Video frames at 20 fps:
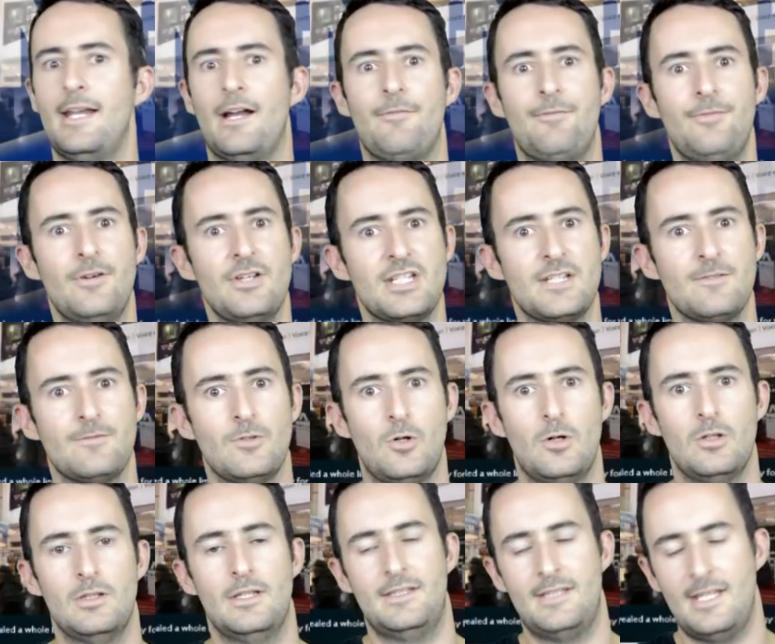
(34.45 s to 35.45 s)
Now, first of
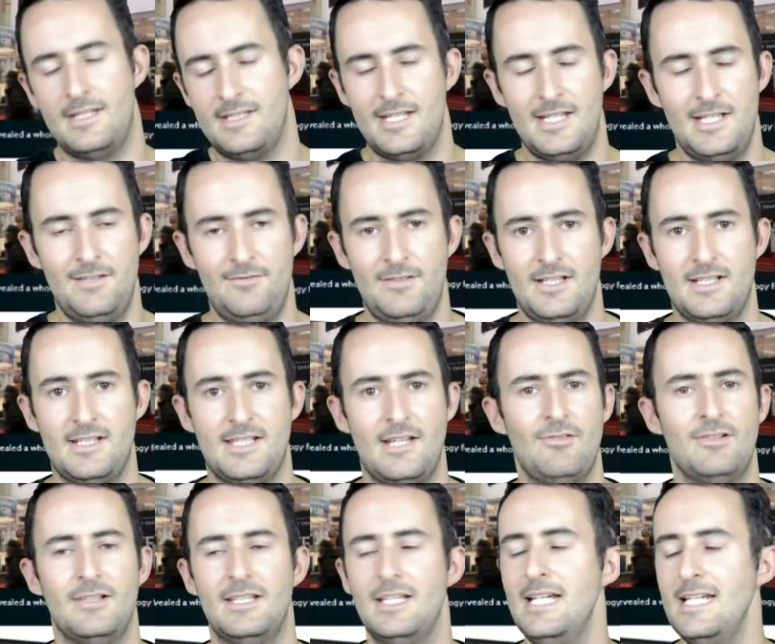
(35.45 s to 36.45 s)
all, the TVs. They
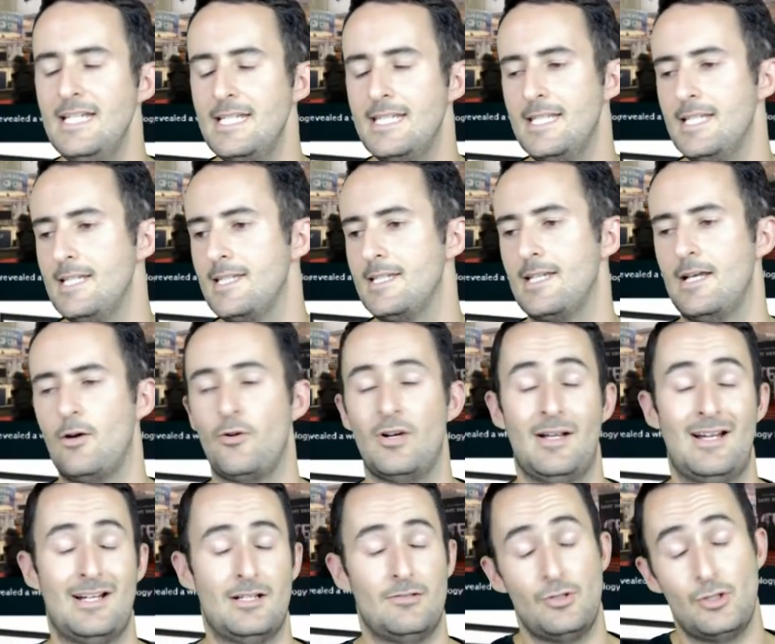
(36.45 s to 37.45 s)
released this,
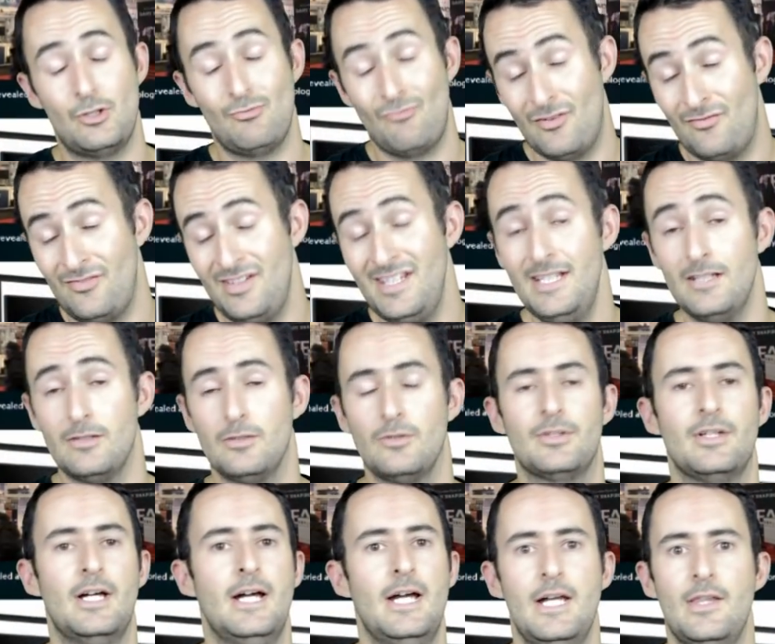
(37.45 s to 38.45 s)
or
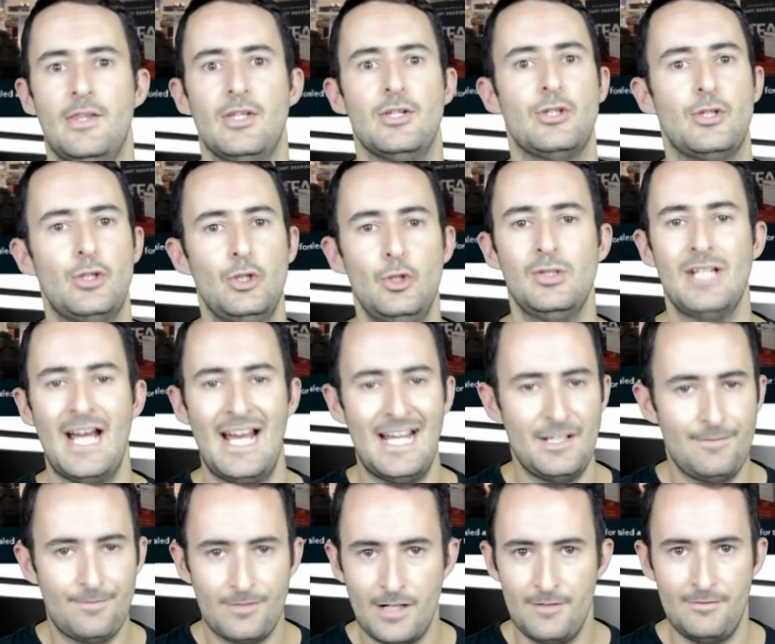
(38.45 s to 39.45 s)
revealed, this huge
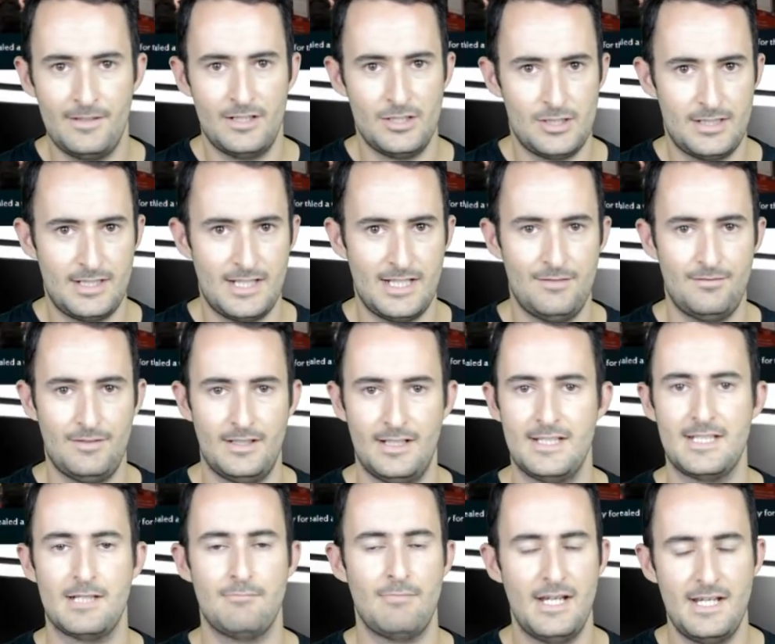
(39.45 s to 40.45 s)
85-inch TV.
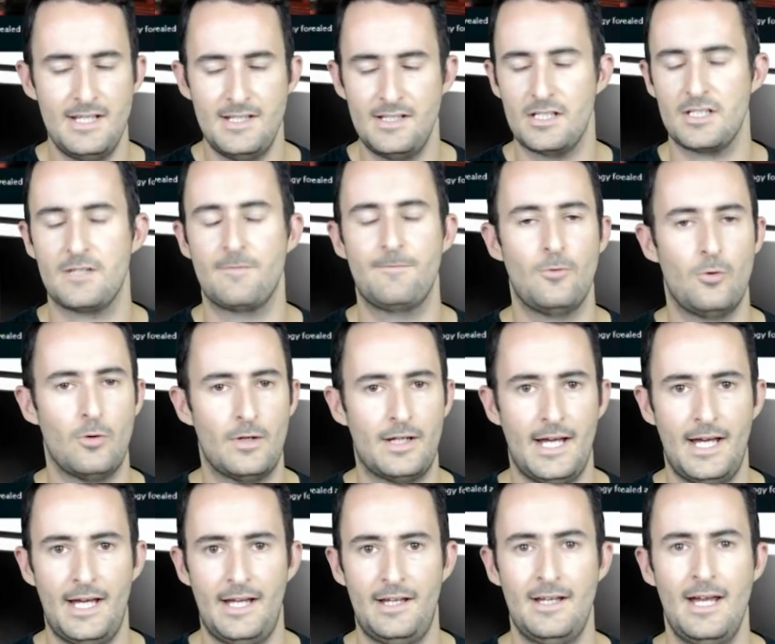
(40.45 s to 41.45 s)
It's amazing, it's
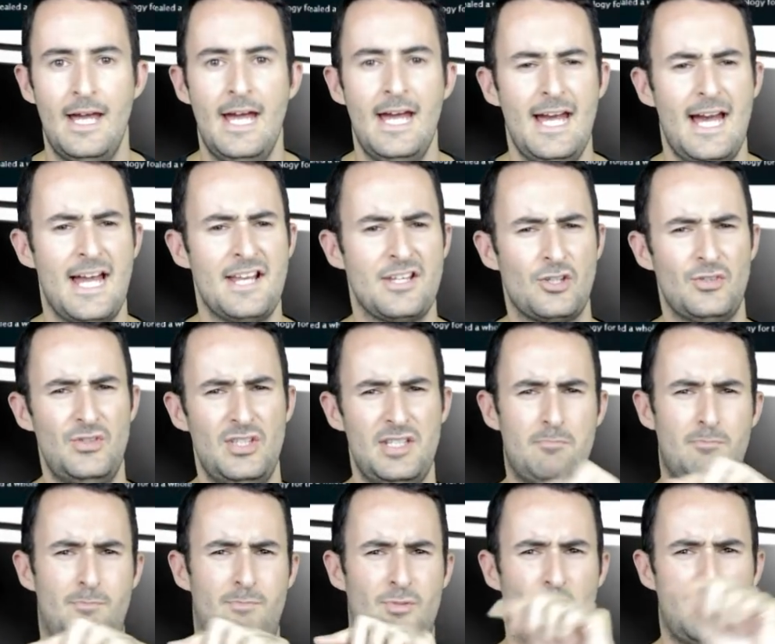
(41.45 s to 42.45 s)
4K, and it's got
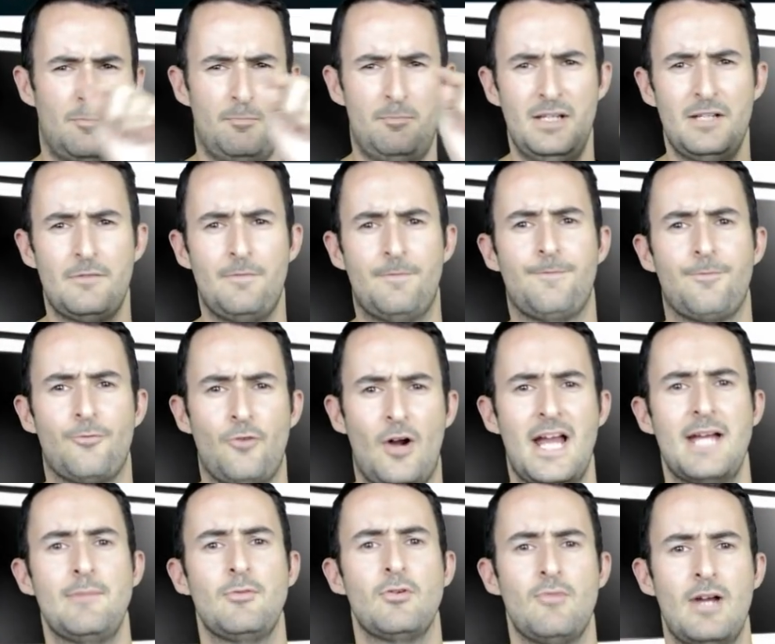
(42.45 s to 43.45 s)
this sort of big
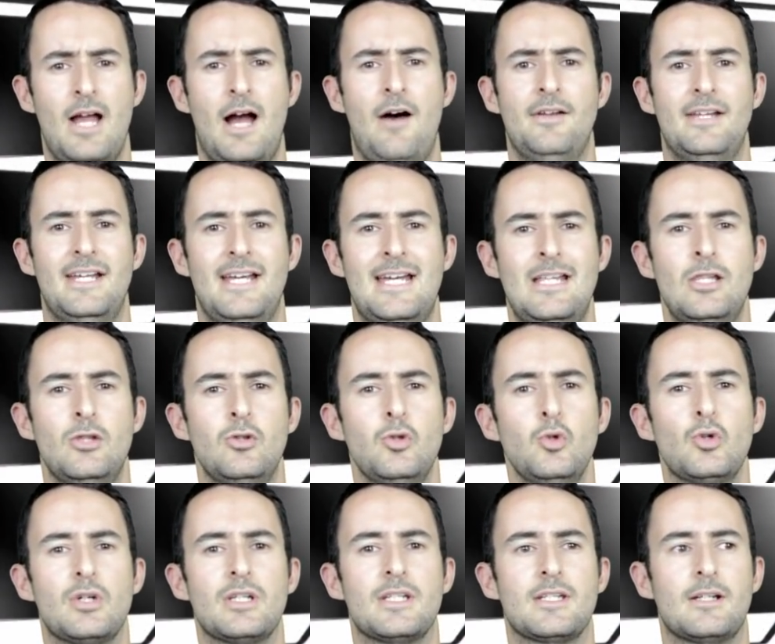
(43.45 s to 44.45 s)
frame around it. It
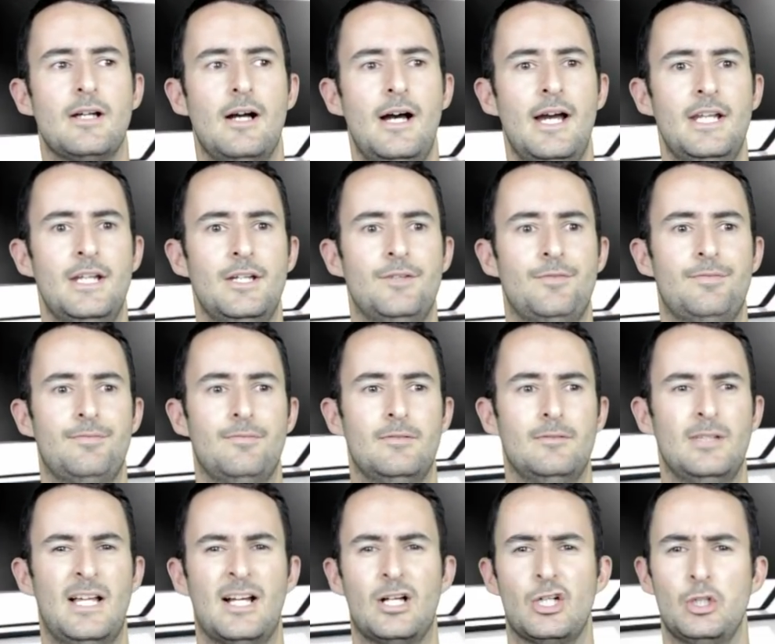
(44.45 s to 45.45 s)
looks kind of
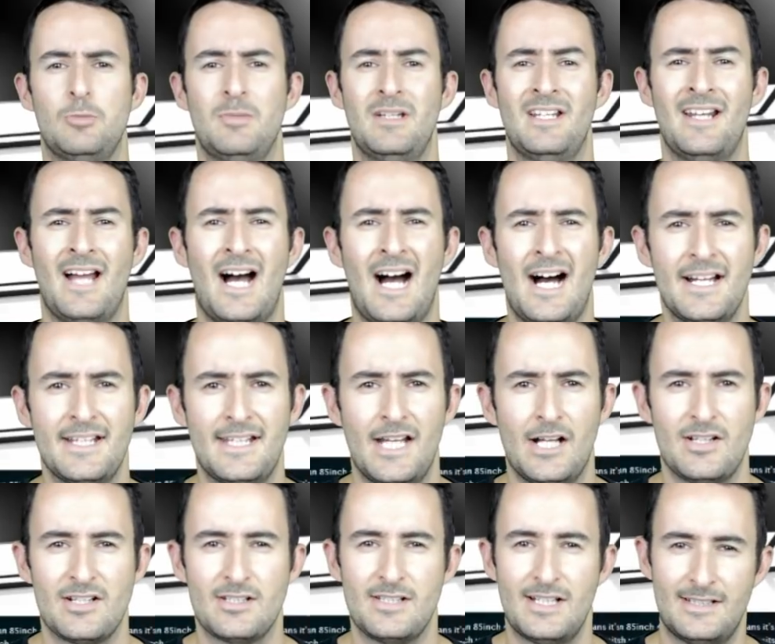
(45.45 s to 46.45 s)
like it should be in an art
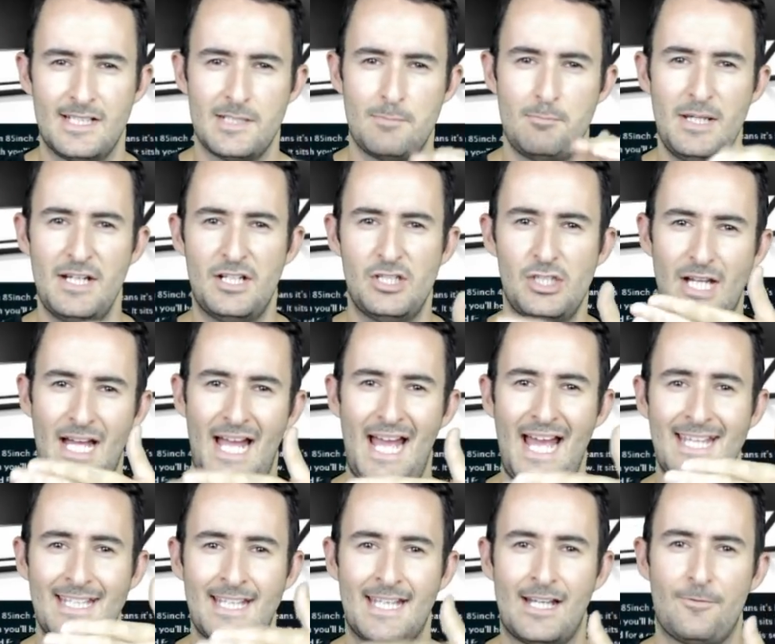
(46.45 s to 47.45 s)
gallery. It's like this picture
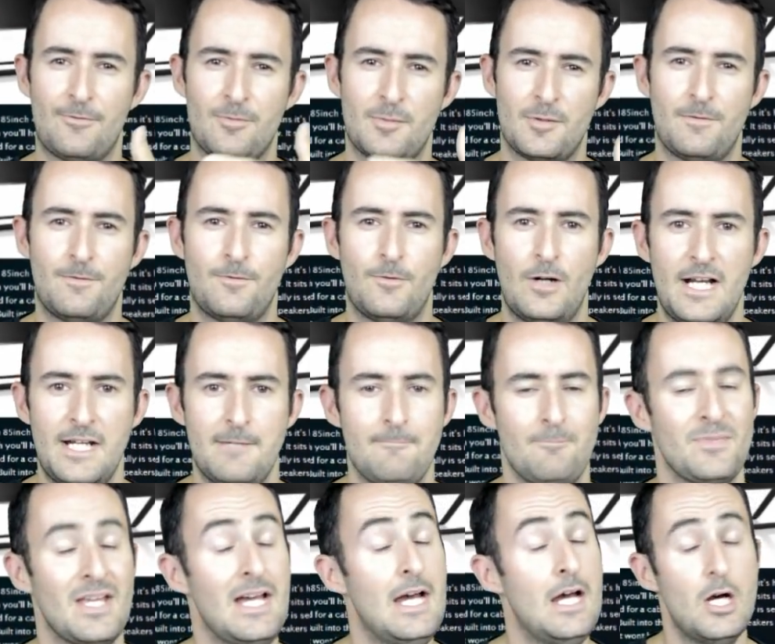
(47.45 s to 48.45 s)
hanging off from a
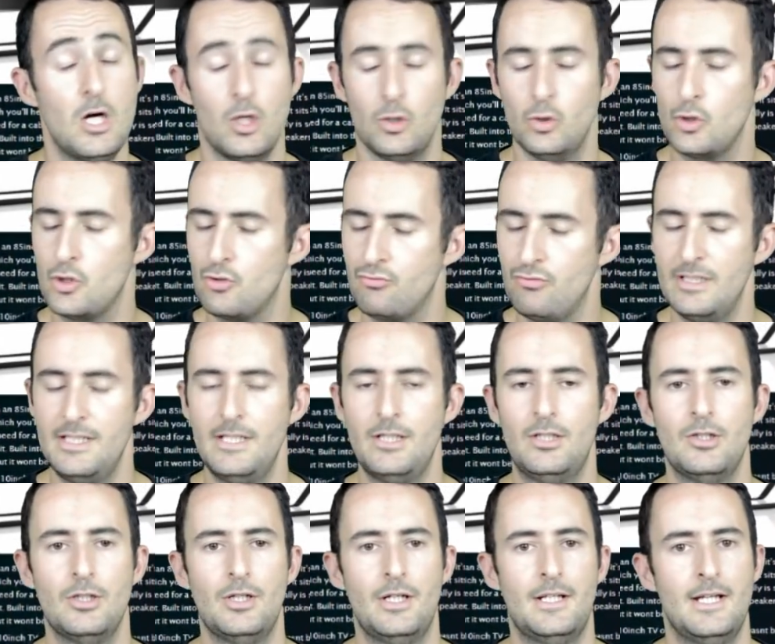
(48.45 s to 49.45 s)
frame. Looks really
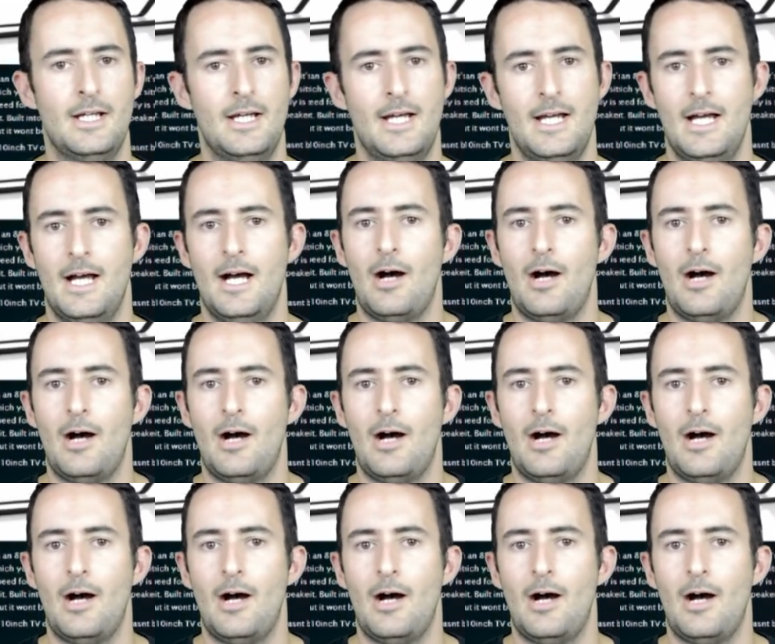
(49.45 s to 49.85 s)
good.